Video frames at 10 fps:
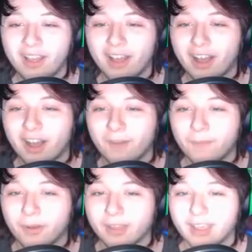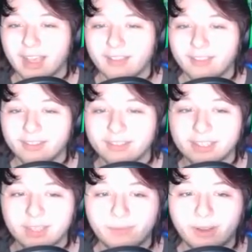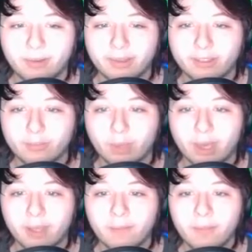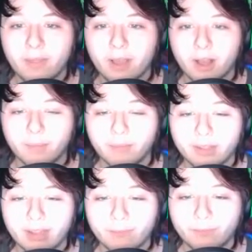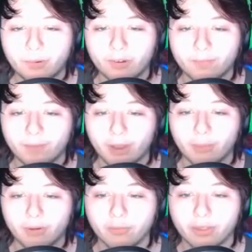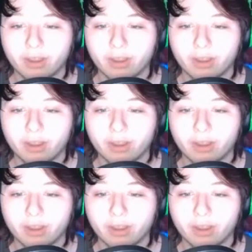um, okay, guys, so let's just keep following this way. Um, look at that forest biome right over there. I gotta